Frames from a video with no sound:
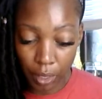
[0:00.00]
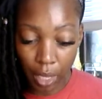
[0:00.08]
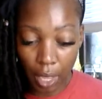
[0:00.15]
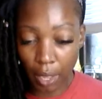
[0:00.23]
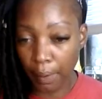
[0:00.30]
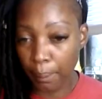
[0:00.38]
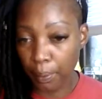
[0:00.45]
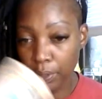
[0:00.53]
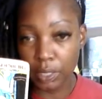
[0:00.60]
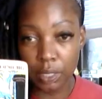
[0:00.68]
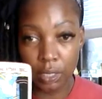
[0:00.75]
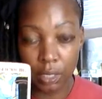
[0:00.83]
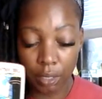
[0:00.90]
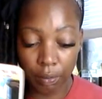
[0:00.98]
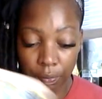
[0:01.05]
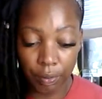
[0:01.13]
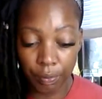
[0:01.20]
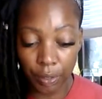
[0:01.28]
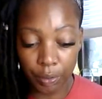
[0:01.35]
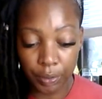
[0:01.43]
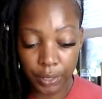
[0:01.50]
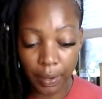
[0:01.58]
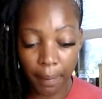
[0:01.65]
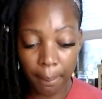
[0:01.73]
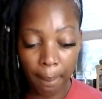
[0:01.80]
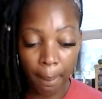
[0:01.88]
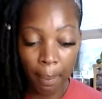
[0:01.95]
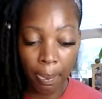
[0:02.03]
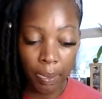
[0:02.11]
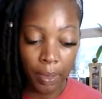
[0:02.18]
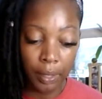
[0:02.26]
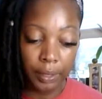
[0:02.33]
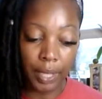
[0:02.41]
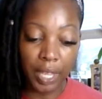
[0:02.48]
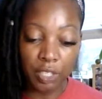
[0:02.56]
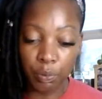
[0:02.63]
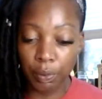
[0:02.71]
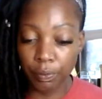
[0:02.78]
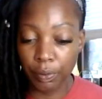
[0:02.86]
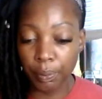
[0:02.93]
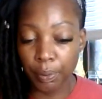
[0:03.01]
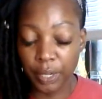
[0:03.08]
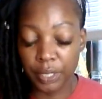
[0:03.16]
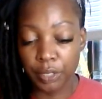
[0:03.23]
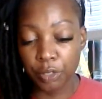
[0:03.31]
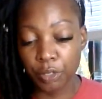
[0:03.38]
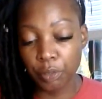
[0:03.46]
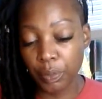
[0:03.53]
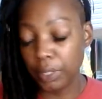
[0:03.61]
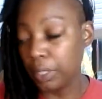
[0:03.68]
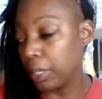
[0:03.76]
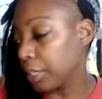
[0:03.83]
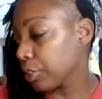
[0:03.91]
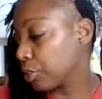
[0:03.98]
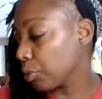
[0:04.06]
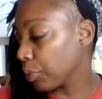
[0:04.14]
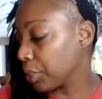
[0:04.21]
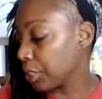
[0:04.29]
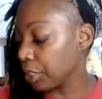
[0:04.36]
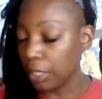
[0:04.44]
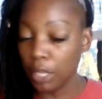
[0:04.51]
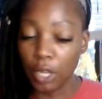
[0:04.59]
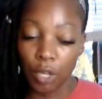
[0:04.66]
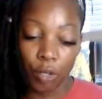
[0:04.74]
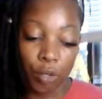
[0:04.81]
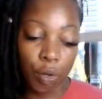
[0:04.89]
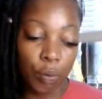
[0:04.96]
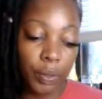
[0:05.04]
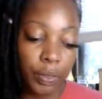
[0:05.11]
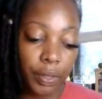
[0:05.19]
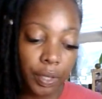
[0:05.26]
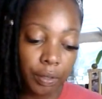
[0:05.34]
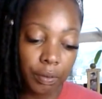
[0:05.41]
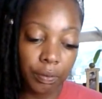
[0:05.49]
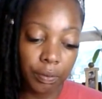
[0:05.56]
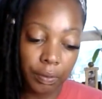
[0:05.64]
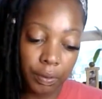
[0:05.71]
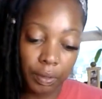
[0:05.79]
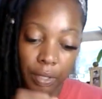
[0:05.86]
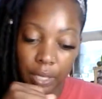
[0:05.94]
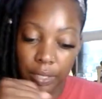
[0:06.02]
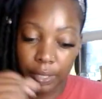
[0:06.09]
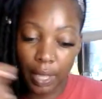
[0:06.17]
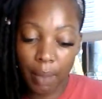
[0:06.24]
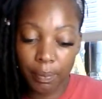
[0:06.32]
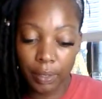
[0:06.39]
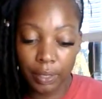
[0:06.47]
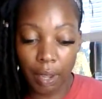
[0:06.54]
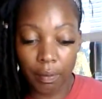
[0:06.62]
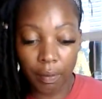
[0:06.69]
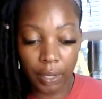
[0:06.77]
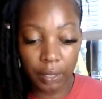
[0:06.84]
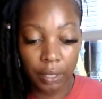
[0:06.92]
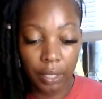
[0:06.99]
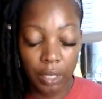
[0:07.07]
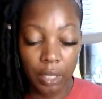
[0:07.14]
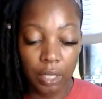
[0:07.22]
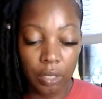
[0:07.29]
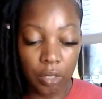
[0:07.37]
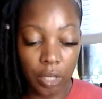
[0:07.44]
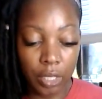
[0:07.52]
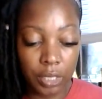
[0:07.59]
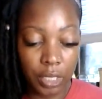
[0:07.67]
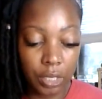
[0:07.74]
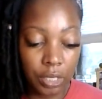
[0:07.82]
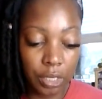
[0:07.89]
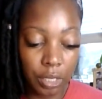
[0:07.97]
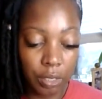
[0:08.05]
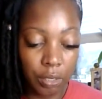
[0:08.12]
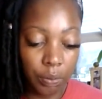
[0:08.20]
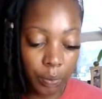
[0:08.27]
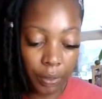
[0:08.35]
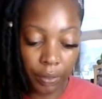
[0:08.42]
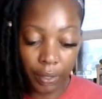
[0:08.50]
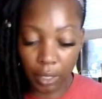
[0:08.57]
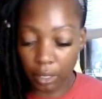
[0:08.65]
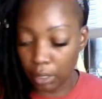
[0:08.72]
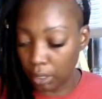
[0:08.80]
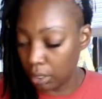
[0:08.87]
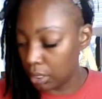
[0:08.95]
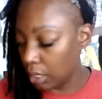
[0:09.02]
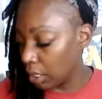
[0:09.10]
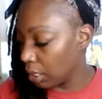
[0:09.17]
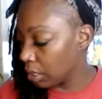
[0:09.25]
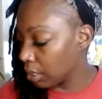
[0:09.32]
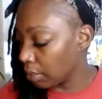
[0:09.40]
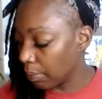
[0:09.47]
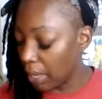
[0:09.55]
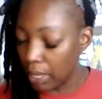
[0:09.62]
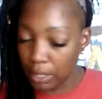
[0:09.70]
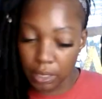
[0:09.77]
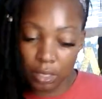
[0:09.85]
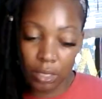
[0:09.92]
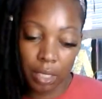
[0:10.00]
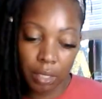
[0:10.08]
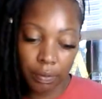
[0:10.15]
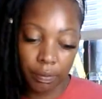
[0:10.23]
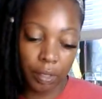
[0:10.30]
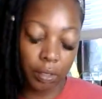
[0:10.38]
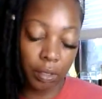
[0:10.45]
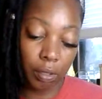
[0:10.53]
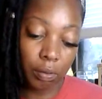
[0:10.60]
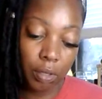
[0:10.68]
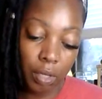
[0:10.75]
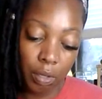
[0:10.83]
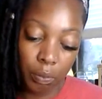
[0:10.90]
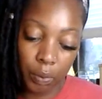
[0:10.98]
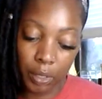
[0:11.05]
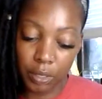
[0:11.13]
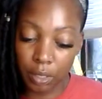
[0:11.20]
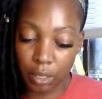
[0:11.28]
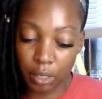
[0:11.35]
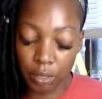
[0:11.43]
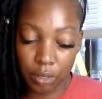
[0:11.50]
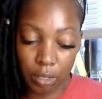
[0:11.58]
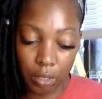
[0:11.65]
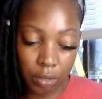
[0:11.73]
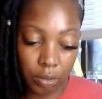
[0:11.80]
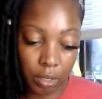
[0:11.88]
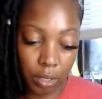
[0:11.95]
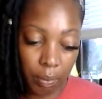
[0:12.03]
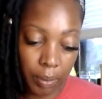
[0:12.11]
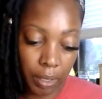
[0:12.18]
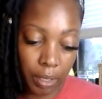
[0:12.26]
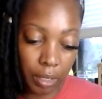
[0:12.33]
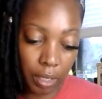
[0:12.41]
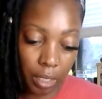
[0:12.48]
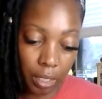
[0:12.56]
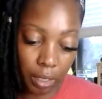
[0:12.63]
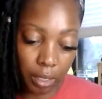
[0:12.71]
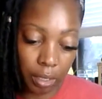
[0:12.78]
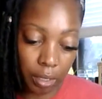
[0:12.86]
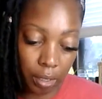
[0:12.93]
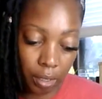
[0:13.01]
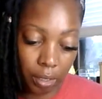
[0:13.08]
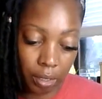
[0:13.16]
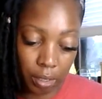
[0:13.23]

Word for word: High priestess in the reverse, y'all. That's what represses you in your intuition. Go within. It's time to direct your attention within to get some answers here, Virgo. Where's the concerns coming in at again?